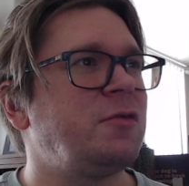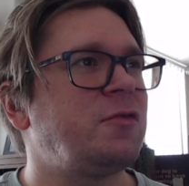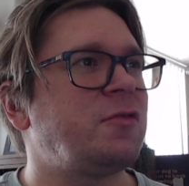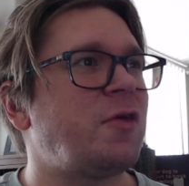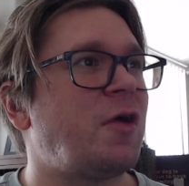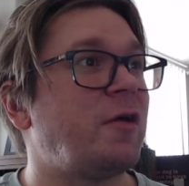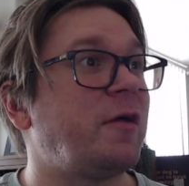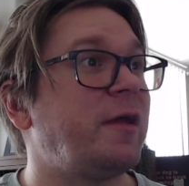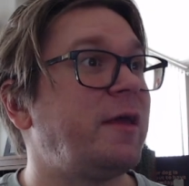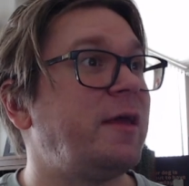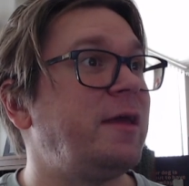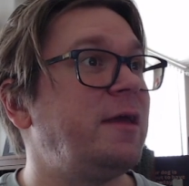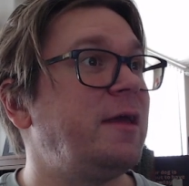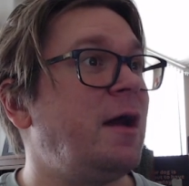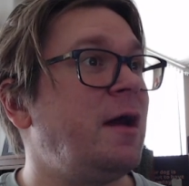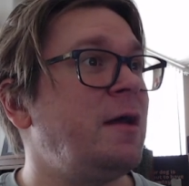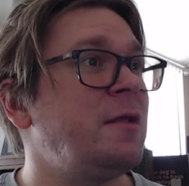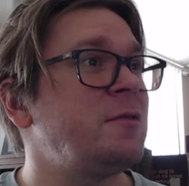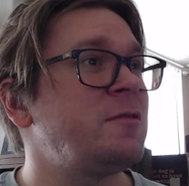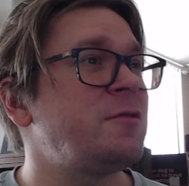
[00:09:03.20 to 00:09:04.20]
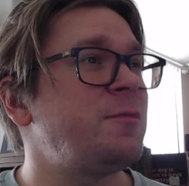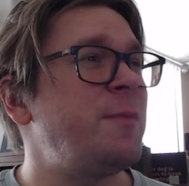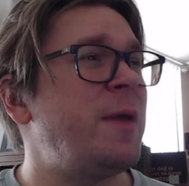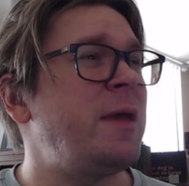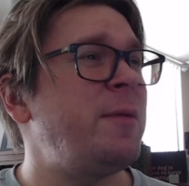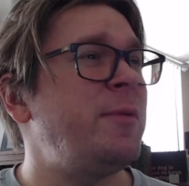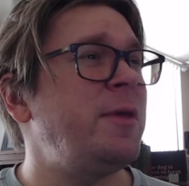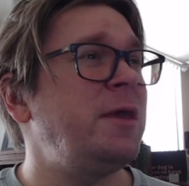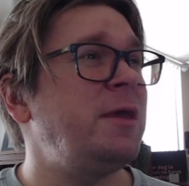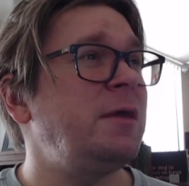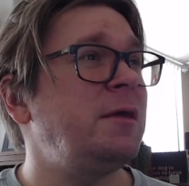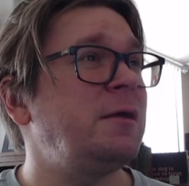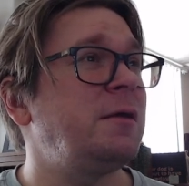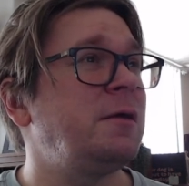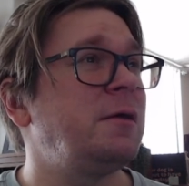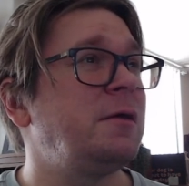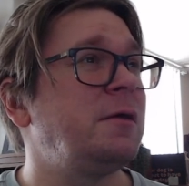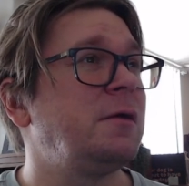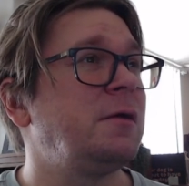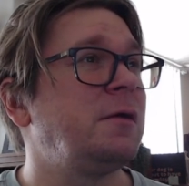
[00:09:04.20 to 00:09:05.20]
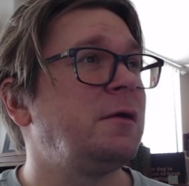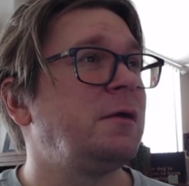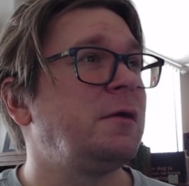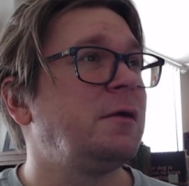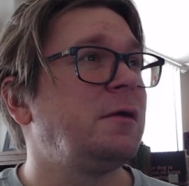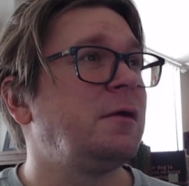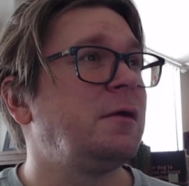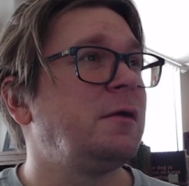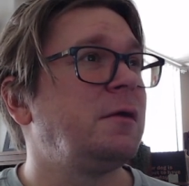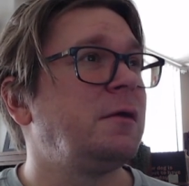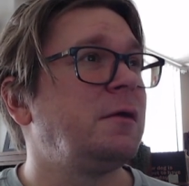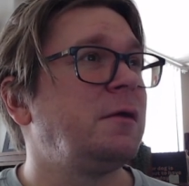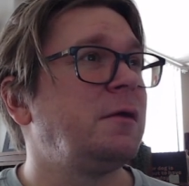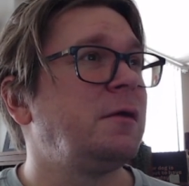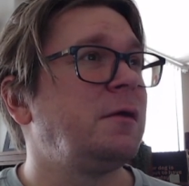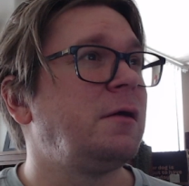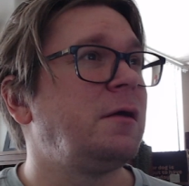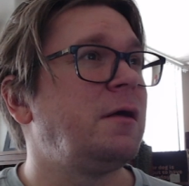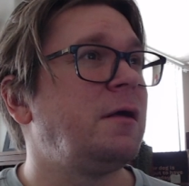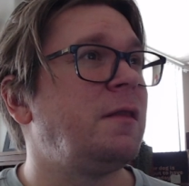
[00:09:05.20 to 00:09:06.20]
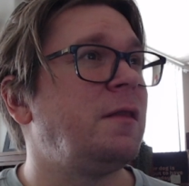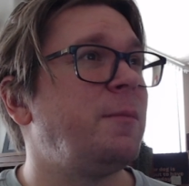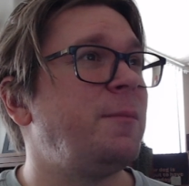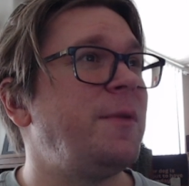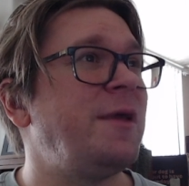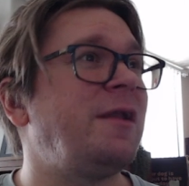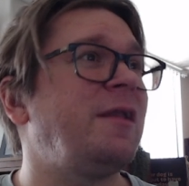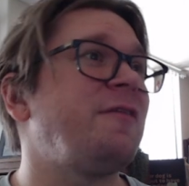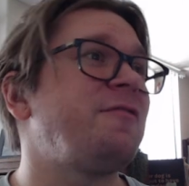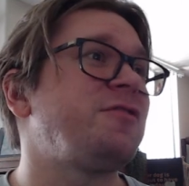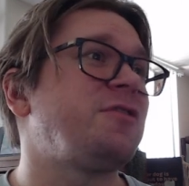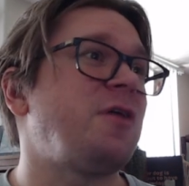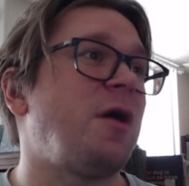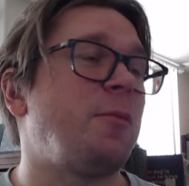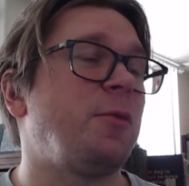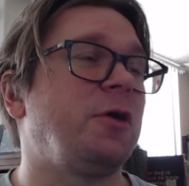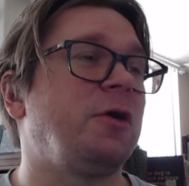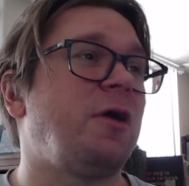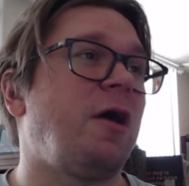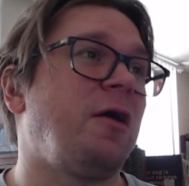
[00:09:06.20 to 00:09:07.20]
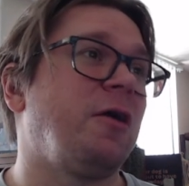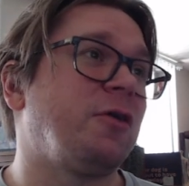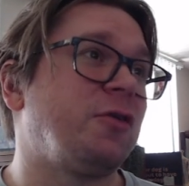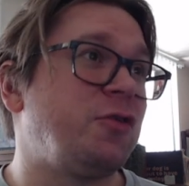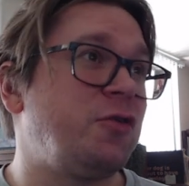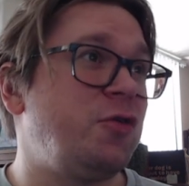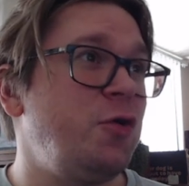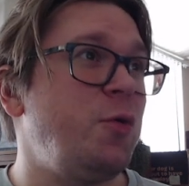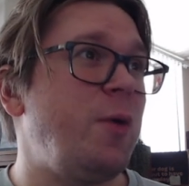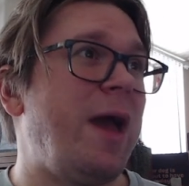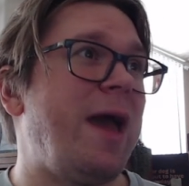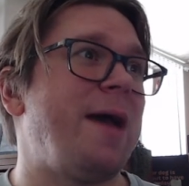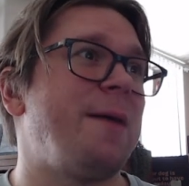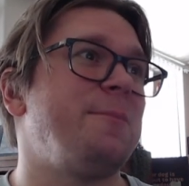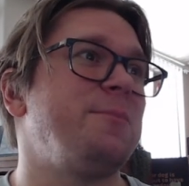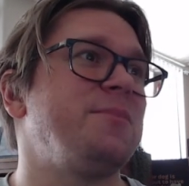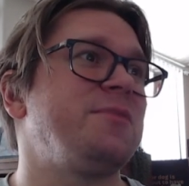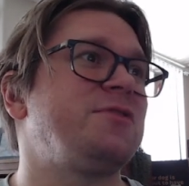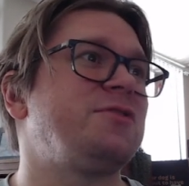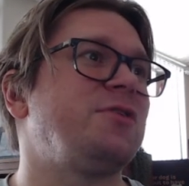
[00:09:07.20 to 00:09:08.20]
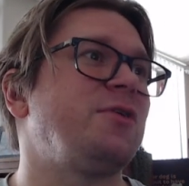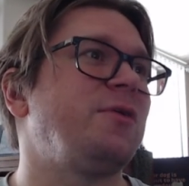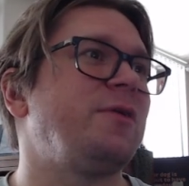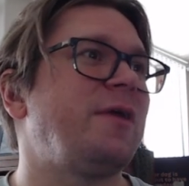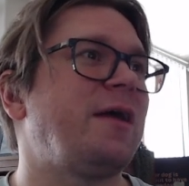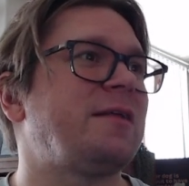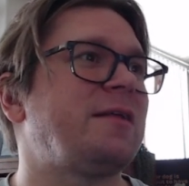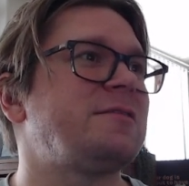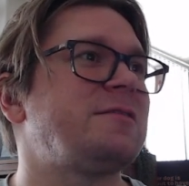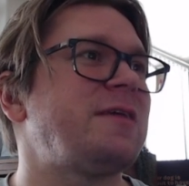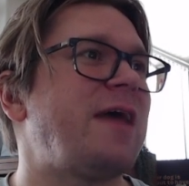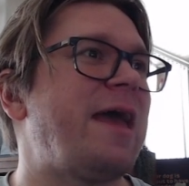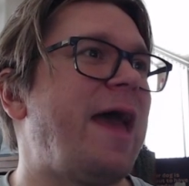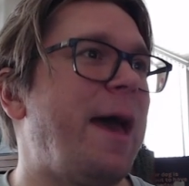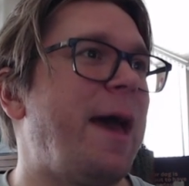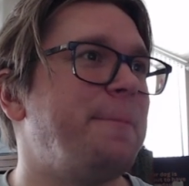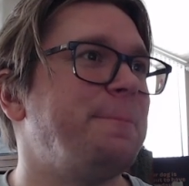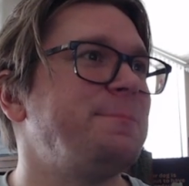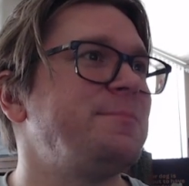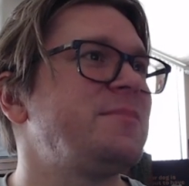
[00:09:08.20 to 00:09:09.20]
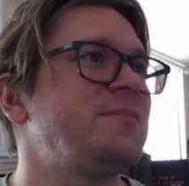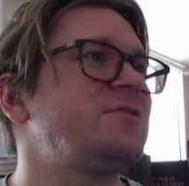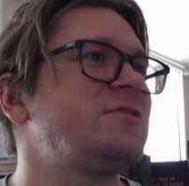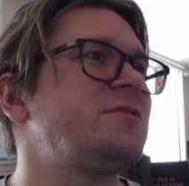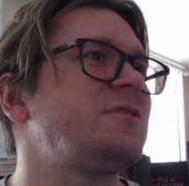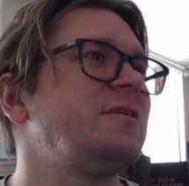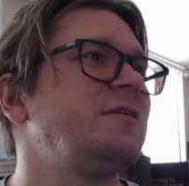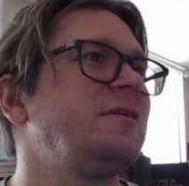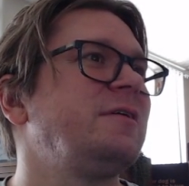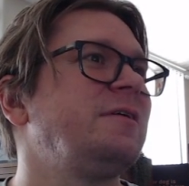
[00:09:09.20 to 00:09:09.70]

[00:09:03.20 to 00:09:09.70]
are eons, maybe? In the middle of summer are 2 M's, so that's M's.